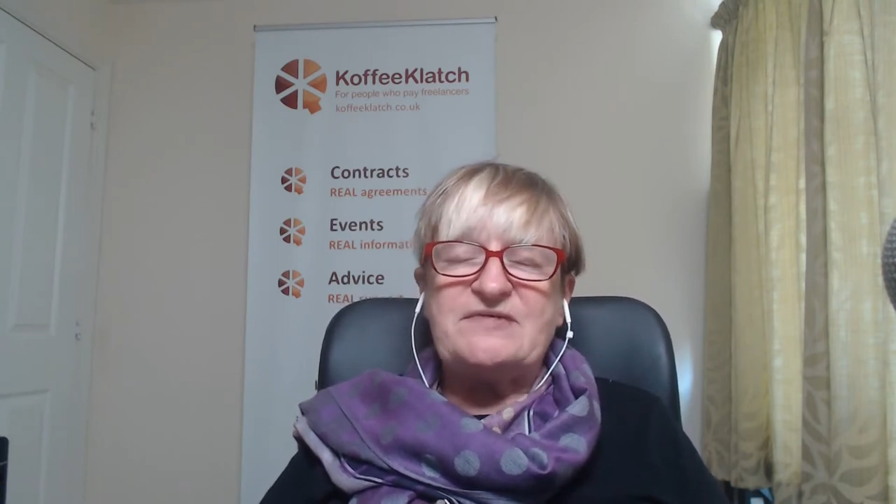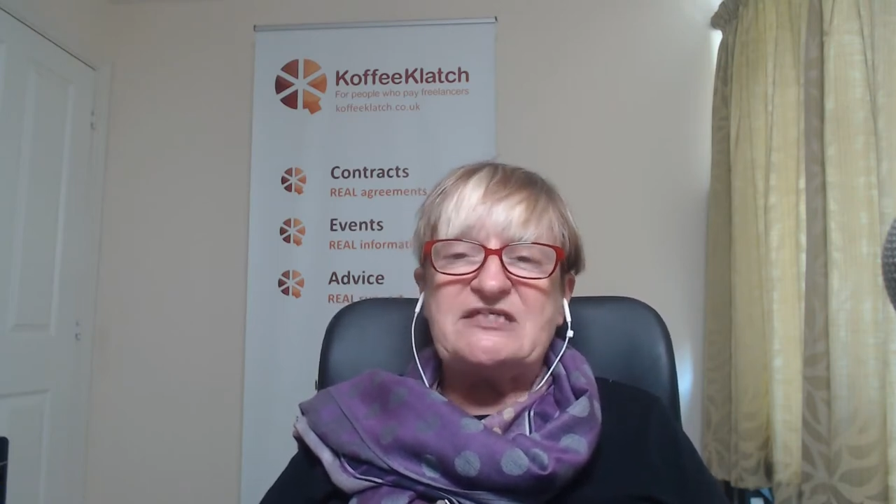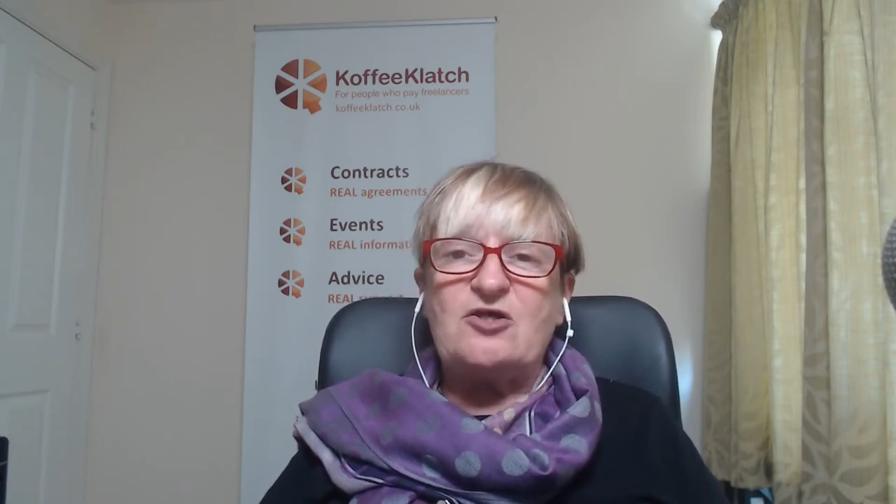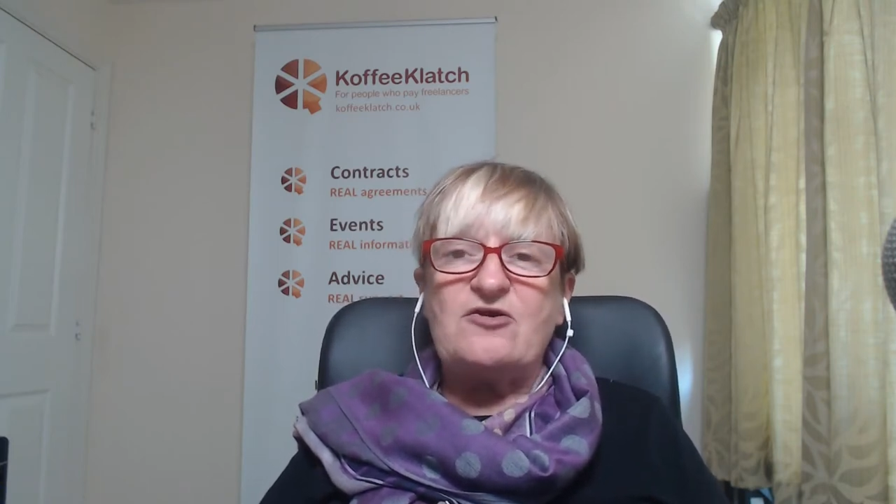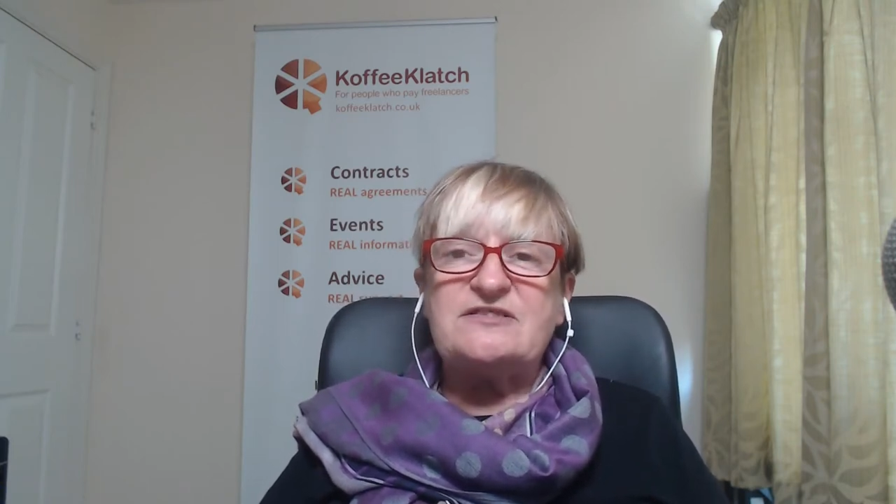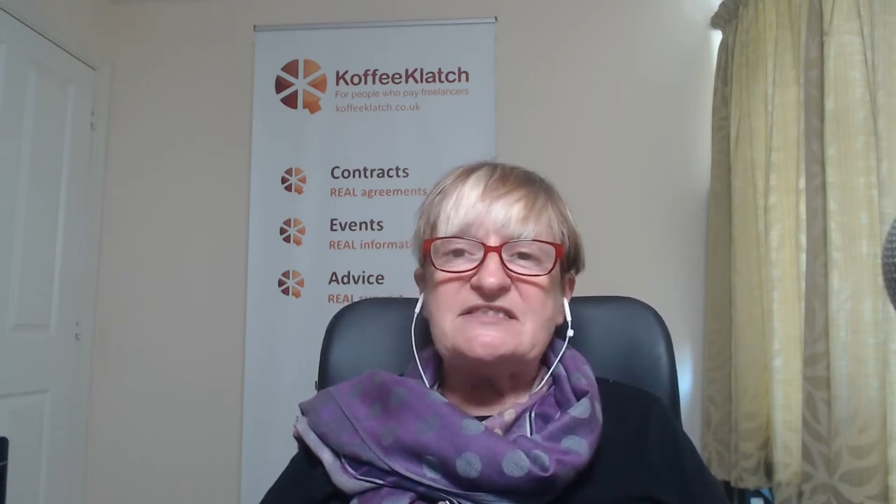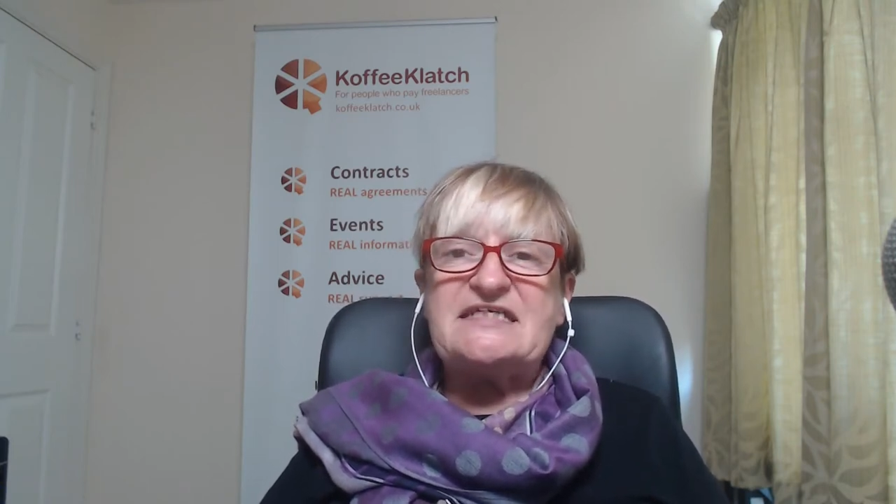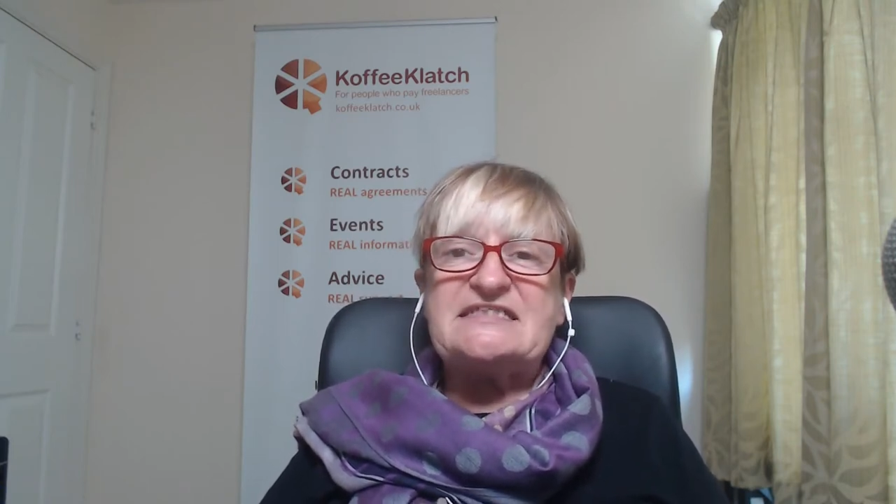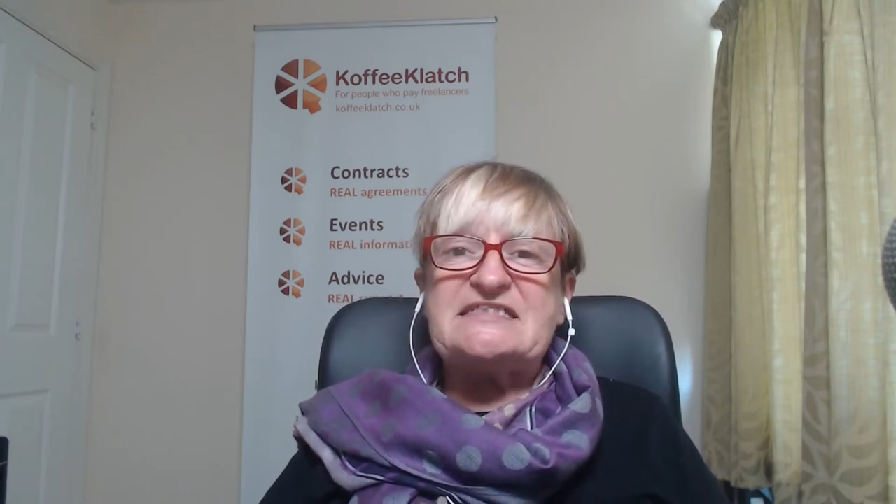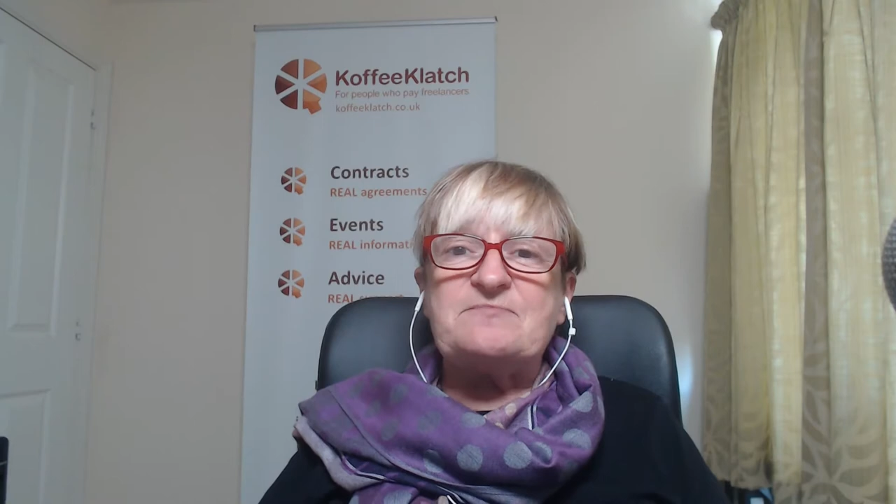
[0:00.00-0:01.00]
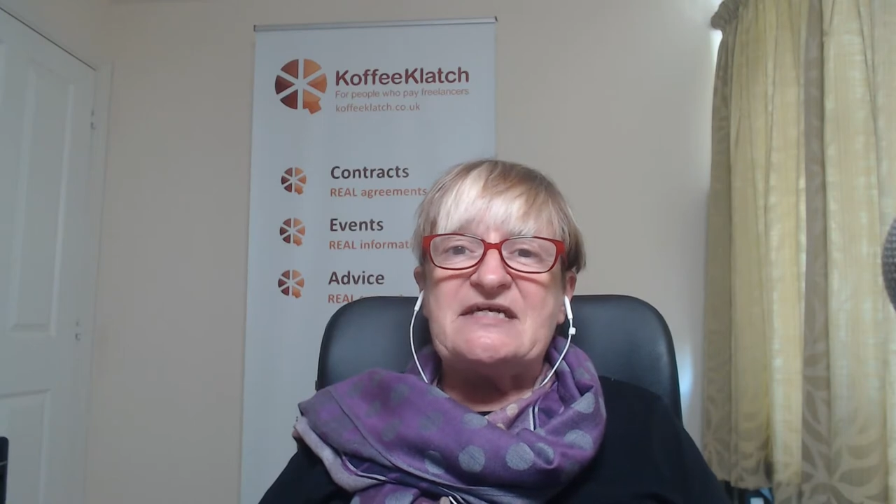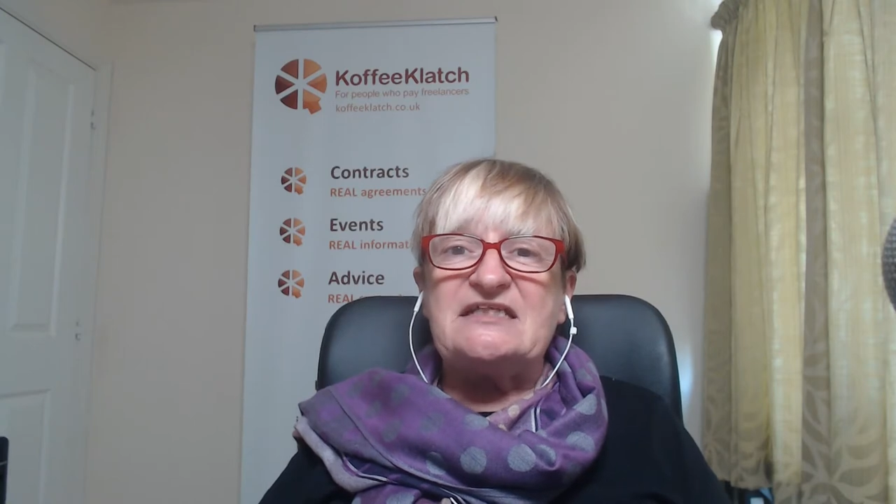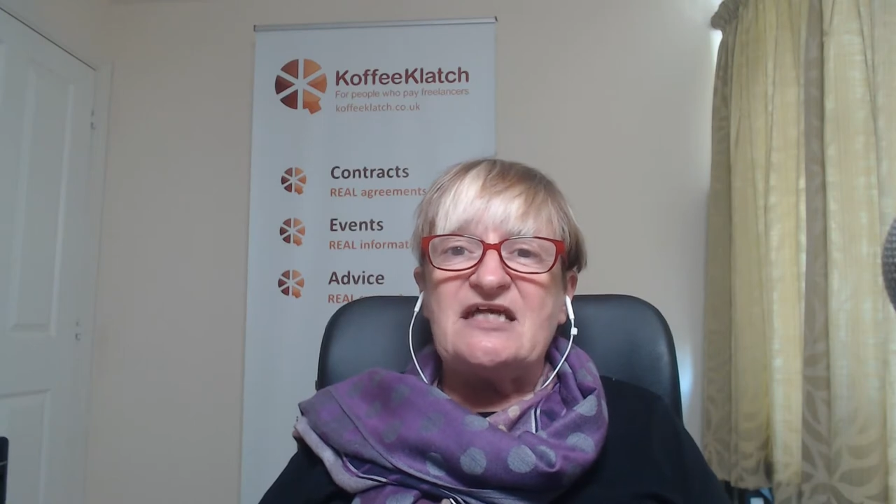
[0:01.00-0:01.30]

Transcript: because it's a bit